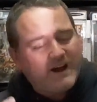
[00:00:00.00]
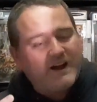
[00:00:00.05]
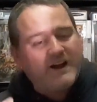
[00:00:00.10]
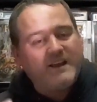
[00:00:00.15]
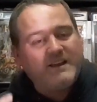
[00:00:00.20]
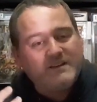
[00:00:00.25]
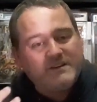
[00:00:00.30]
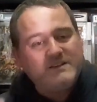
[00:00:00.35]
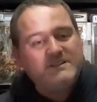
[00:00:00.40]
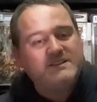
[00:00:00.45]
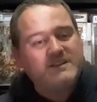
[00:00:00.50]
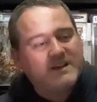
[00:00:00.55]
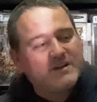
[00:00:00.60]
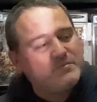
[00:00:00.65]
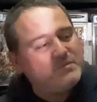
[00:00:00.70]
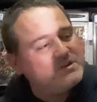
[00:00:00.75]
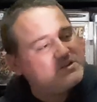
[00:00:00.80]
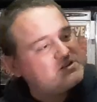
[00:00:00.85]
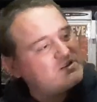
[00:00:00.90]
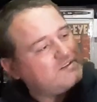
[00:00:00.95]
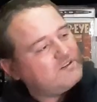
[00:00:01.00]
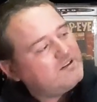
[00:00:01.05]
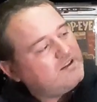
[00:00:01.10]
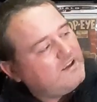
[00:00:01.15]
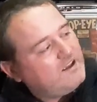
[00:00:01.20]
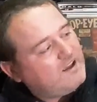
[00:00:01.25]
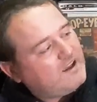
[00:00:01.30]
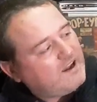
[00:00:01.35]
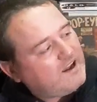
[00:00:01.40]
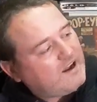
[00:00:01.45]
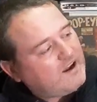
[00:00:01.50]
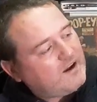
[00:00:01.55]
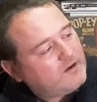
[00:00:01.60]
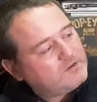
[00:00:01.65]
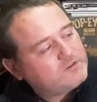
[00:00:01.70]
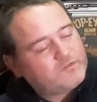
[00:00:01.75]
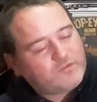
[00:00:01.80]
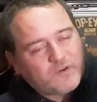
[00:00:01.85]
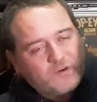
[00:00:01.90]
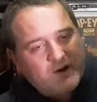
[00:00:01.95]
It is a commission. I
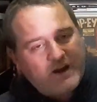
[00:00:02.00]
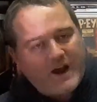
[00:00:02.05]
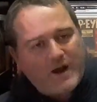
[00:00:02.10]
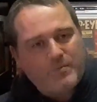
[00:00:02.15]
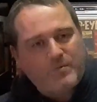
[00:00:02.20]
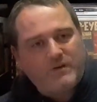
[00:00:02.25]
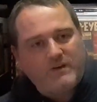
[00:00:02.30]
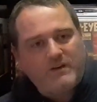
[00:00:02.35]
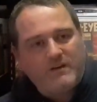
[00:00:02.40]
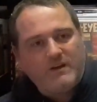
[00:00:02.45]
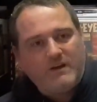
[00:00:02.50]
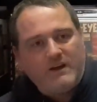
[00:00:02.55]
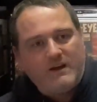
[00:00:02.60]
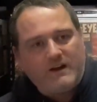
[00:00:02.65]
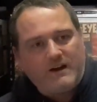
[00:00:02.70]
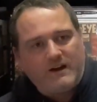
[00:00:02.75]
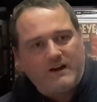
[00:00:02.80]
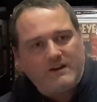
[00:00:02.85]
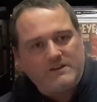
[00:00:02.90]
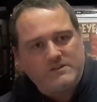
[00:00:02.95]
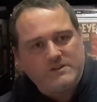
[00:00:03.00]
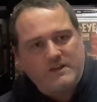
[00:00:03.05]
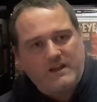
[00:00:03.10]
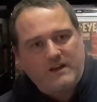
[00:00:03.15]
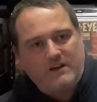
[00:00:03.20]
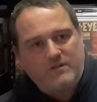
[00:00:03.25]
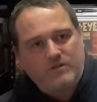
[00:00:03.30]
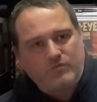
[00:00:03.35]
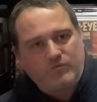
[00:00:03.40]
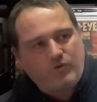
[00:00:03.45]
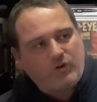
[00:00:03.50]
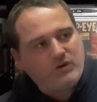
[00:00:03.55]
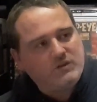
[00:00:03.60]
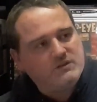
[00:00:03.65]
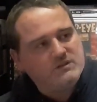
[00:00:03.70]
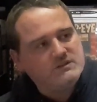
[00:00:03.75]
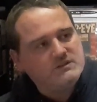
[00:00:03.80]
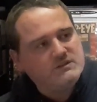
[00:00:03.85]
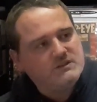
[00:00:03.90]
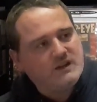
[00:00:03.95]
was very happy to get
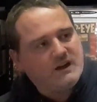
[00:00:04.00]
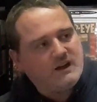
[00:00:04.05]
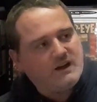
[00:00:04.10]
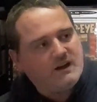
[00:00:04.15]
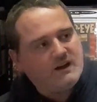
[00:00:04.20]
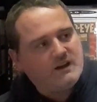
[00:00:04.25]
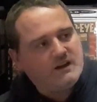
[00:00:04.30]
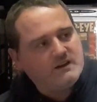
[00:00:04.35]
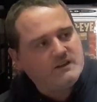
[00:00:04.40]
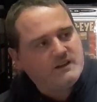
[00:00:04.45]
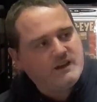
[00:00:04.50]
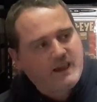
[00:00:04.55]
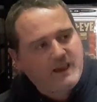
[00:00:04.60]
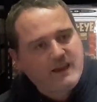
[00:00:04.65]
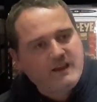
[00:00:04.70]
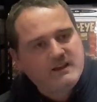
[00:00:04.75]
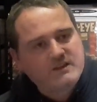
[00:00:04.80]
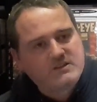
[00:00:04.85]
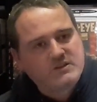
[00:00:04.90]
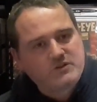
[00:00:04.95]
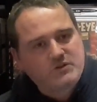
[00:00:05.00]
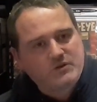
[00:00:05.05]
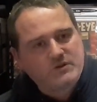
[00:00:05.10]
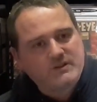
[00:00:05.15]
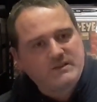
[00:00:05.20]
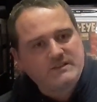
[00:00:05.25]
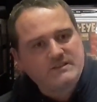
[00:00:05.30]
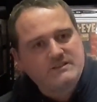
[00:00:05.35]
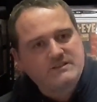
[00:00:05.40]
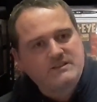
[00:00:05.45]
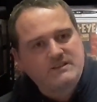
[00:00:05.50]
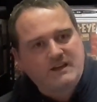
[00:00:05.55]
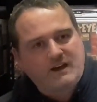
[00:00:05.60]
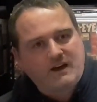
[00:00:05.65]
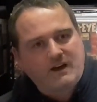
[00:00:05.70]
Ron eager to do this.